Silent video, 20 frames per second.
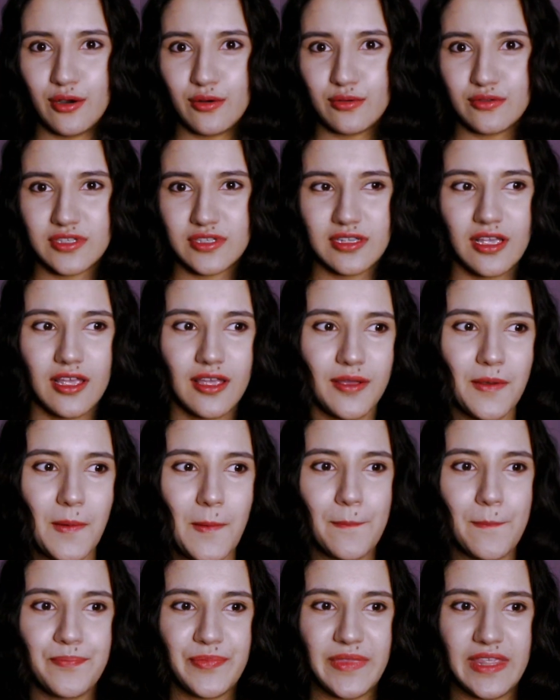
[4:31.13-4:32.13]
clothes.
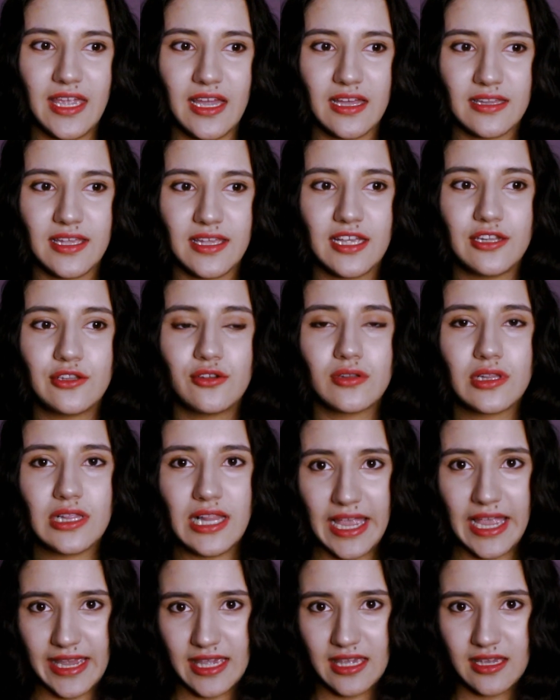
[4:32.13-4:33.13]
Yeah, they
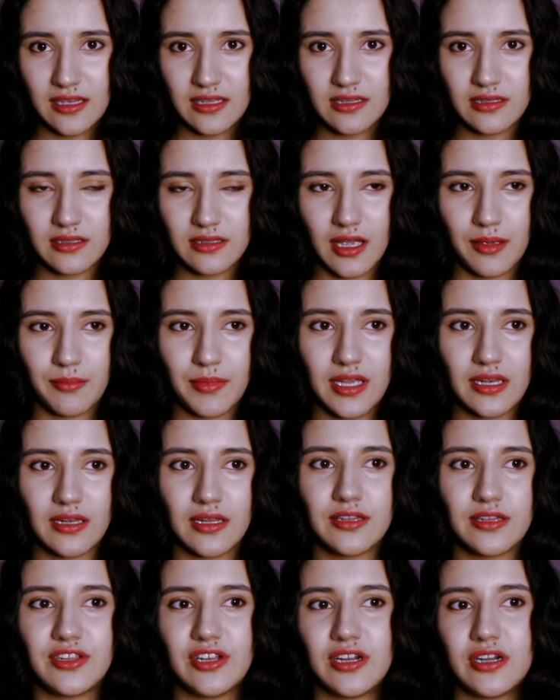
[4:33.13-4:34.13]
don't like it. I
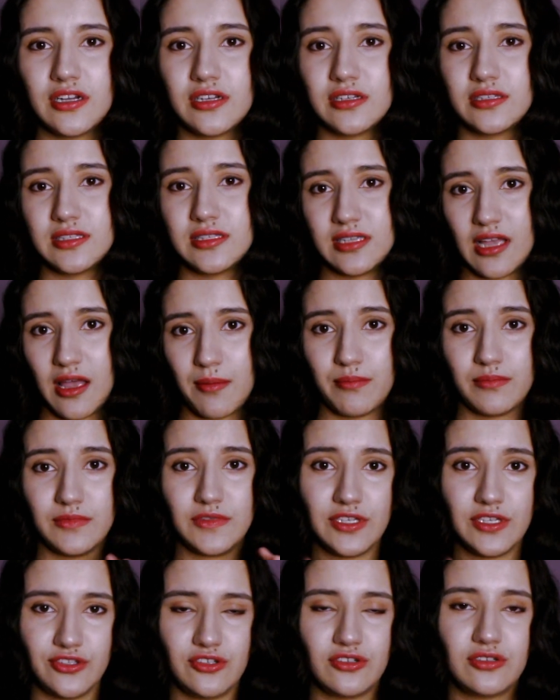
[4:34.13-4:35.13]
mean, there are
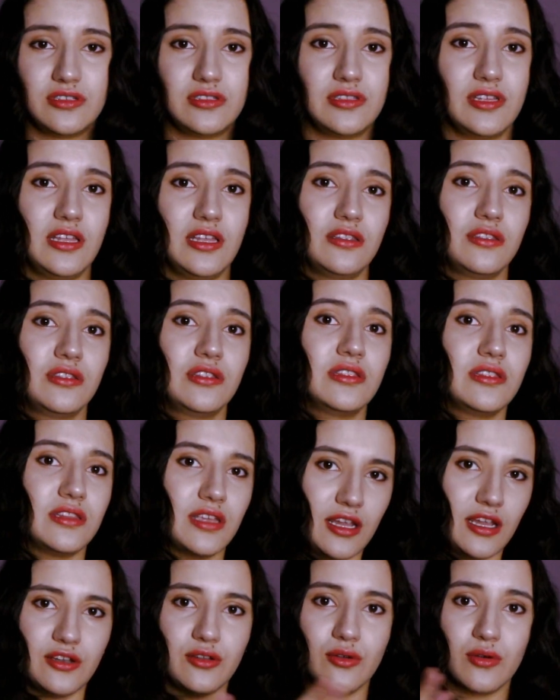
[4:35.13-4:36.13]
some teachers that
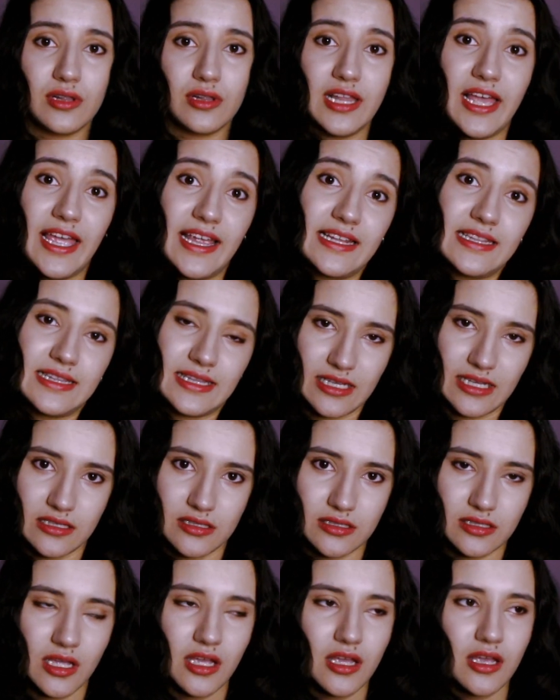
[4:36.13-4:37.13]
they don't like
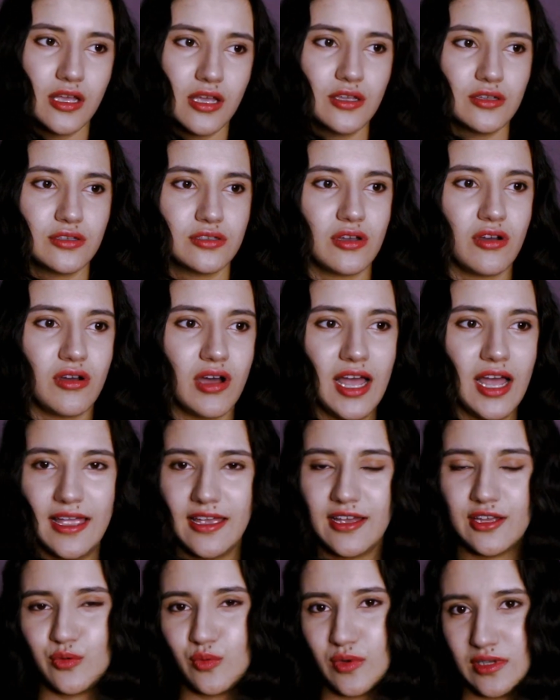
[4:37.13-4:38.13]
this. So
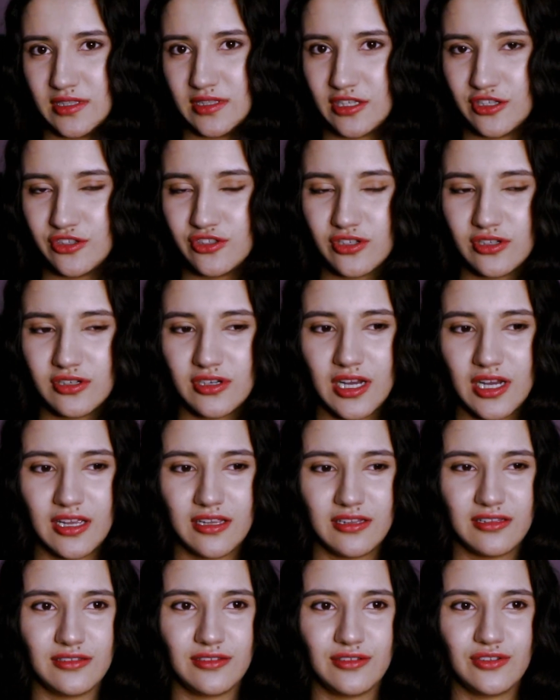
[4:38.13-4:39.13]
I had one teacher
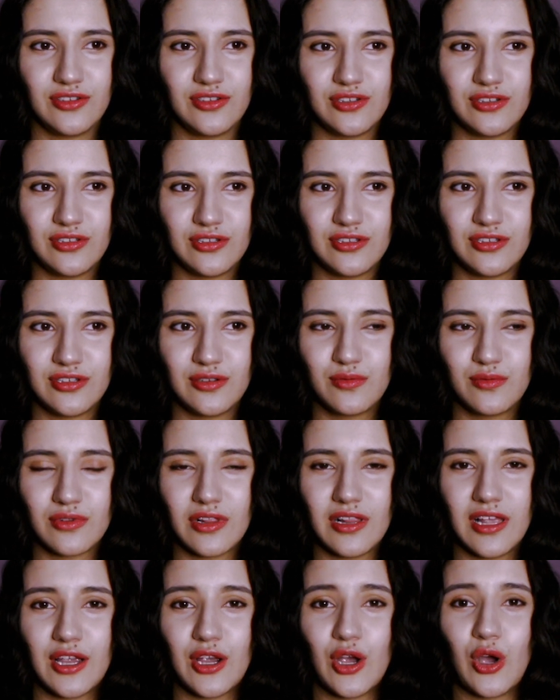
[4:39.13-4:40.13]
and she
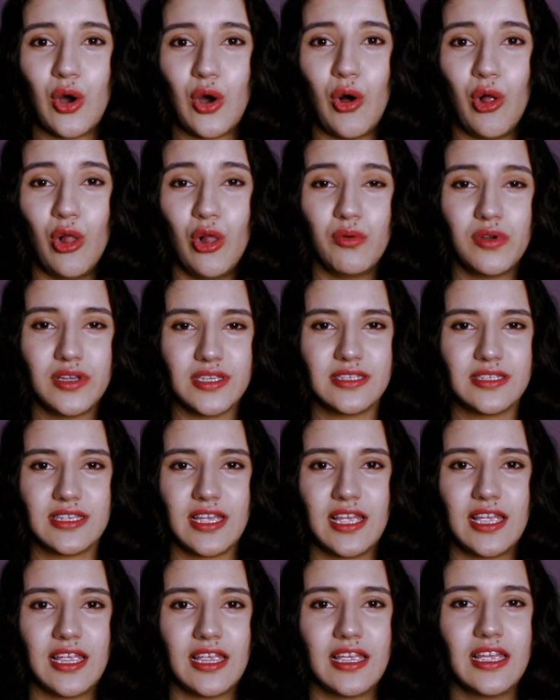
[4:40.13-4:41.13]
would like always
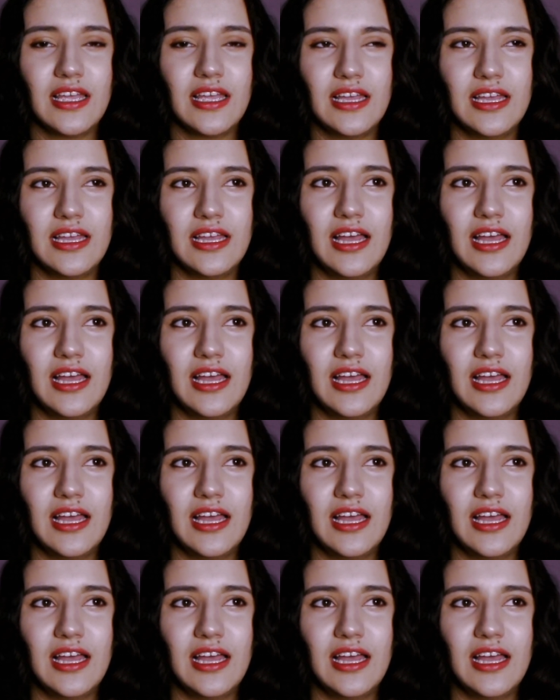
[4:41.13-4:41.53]
say